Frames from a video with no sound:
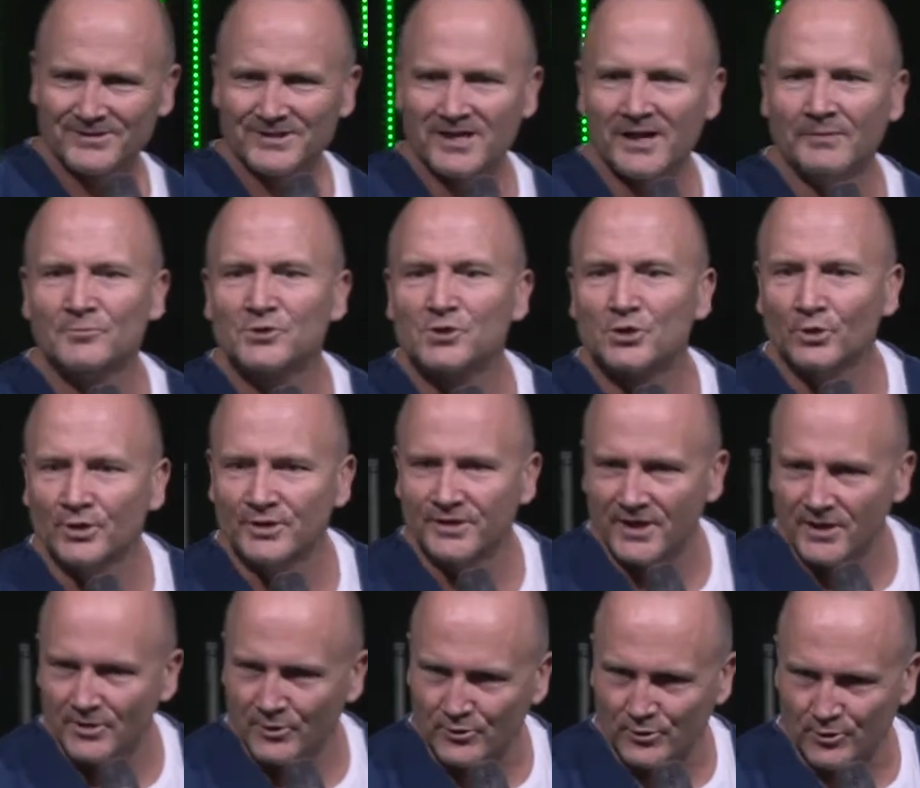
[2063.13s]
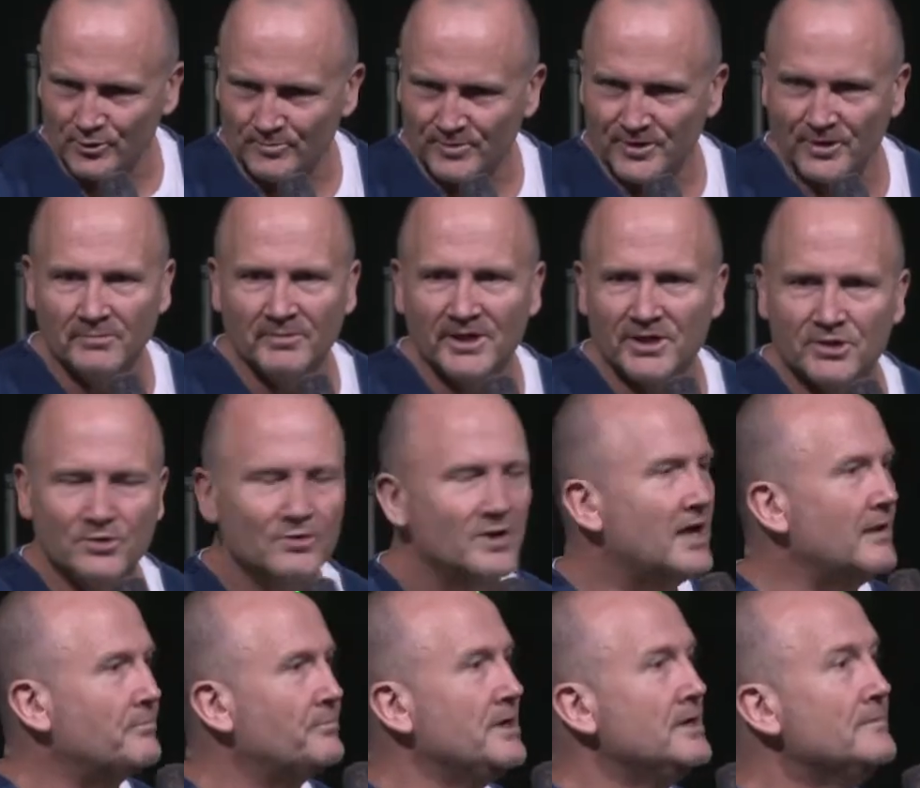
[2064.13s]
Come join their group. They'll make you
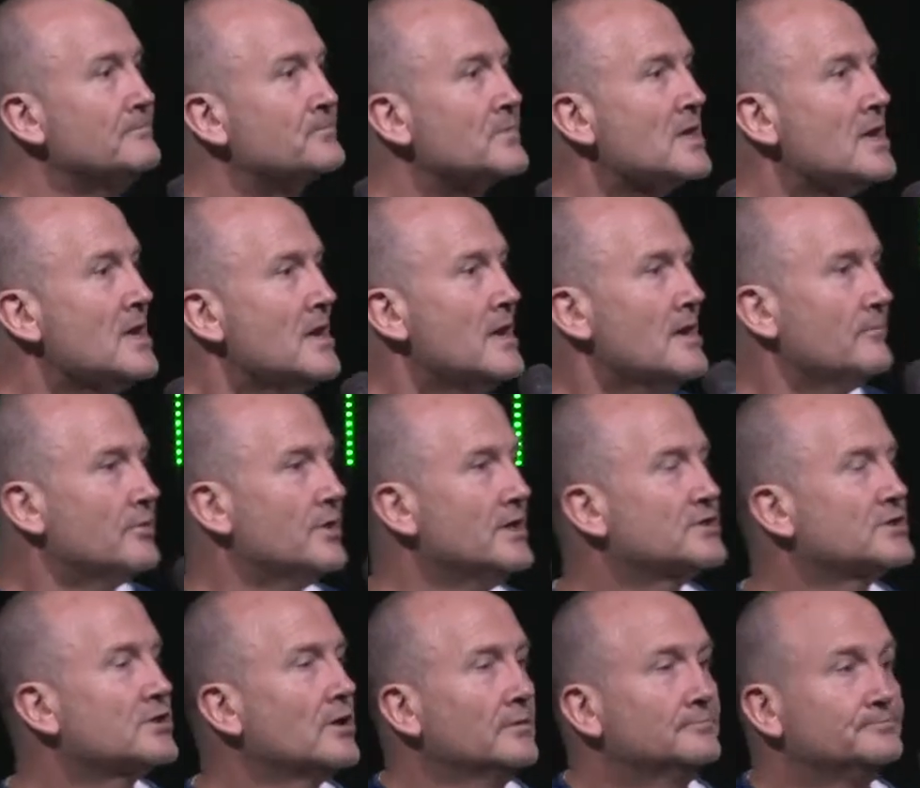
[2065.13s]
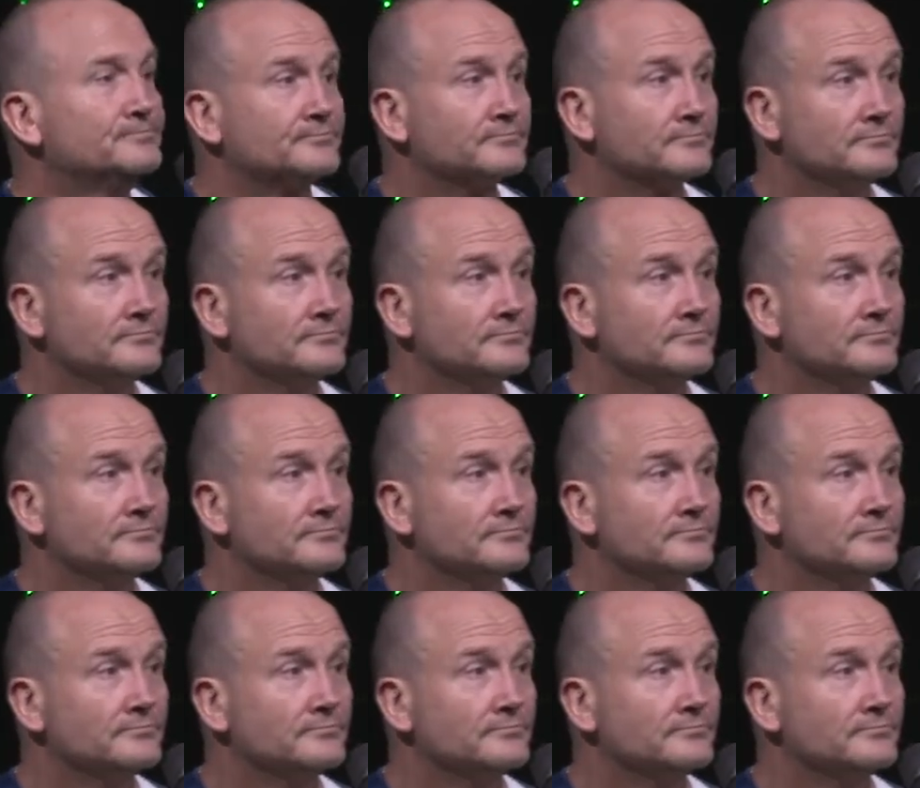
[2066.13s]
happy. Praise God.